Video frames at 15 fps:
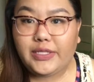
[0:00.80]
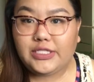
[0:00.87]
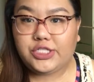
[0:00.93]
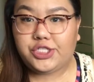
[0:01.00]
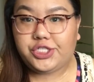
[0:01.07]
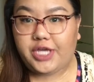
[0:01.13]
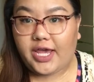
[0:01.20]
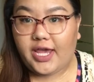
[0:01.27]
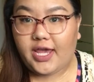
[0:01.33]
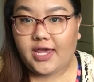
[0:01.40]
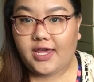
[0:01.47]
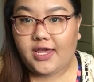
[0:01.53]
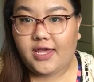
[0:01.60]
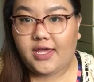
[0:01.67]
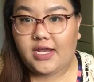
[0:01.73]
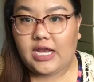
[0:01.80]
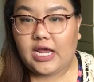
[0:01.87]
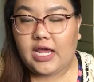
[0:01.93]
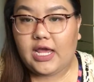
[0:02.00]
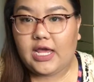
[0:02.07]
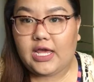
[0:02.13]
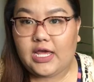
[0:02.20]
it's Sheyen,
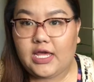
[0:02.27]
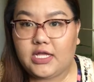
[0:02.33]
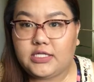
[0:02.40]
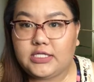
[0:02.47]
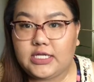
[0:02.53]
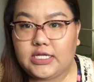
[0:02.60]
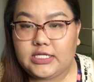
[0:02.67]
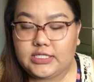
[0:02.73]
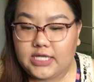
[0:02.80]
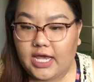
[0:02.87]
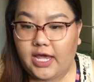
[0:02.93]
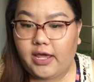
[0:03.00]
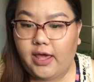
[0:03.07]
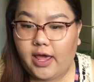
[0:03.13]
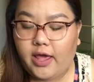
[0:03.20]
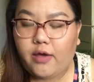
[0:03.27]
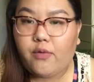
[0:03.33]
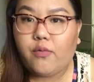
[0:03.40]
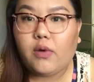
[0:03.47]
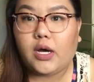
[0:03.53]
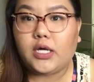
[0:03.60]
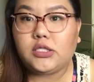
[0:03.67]
and today I
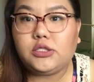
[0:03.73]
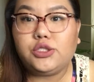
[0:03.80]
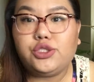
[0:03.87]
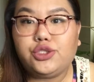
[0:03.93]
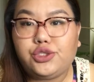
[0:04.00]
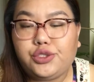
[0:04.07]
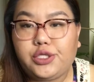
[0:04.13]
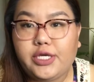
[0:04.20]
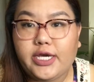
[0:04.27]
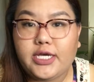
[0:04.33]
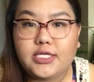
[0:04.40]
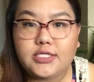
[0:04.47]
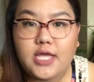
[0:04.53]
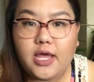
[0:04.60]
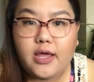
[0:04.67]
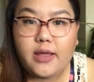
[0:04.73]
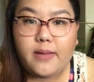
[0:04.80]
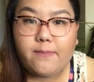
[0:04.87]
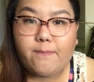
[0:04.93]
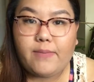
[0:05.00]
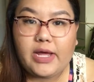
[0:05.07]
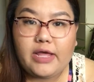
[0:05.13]
want to show you guys
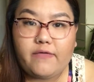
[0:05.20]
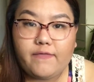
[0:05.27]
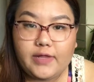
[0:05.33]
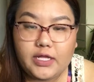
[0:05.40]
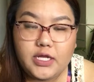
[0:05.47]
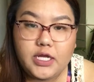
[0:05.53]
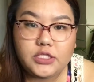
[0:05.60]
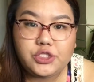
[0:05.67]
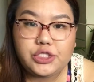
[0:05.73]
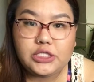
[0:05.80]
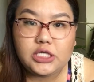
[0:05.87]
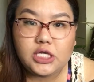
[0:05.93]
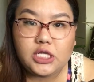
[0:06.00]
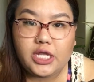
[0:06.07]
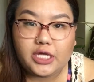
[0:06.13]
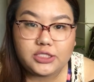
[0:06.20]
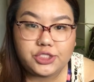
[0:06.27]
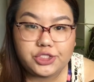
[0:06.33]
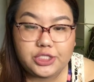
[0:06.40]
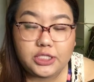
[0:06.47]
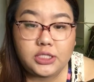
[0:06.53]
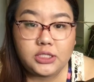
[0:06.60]
my Philodendron
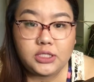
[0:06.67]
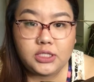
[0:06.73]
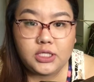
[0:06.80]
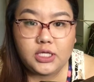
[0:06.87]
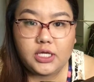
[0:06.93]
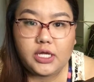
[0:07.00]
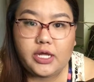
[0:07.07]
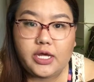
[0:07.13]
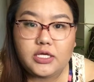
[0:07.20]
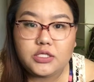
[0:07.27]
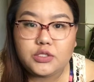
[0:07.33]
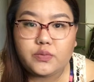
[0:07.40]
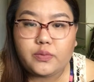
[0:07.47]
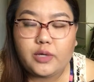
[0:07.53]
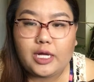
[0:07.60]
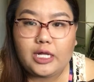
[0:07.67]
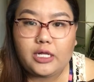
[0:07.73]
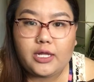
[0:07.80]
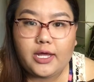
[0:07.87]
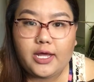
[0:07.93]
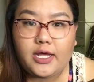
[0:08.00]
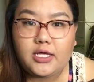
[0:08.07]
collection as
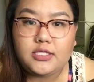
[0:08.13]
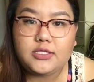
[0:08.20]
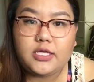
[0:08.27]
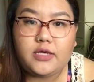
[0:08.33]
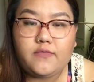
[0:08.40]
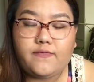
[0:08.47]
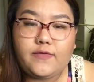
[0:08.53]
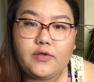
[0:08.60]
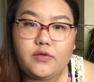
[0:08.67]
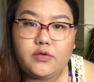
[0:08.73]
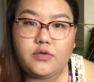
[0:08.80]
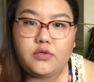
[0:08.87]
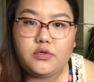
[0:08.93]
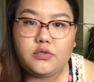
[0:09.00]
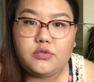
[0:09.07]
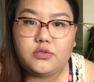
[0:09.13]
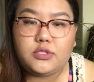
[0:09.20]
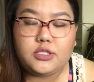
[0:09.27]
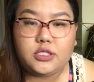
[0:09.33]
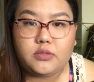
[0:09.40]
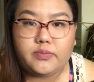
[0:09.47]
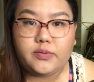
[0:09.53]
well as a few
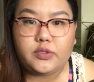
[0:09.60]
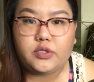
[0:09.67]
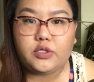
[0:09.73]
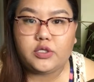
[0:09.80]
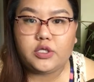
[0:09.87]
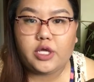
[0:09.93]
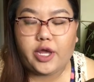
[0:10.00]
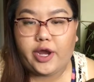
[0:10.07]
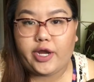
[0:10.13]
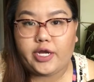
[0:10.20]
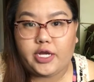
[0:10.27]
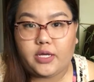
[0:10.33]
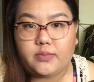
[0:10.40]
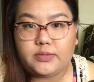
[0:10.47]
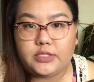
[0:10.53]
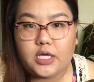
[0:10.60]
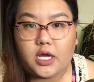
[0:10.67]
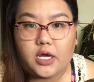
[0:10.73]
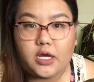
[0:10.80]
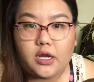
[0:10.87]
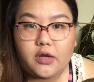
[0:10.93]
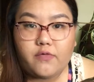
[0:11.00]
simple care tips
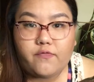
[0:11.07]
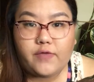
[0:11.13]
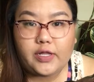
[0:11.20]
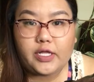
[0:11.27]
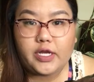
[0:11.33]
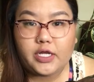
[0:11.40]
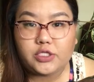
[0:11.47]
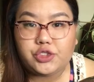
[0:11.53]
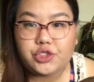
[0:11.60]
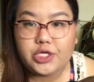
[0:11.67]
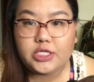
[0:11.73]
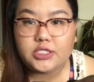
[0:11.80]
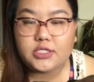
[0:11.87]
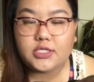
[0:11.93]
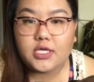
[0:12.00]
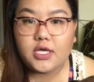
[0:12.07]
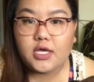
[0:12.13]
on Philodendrons.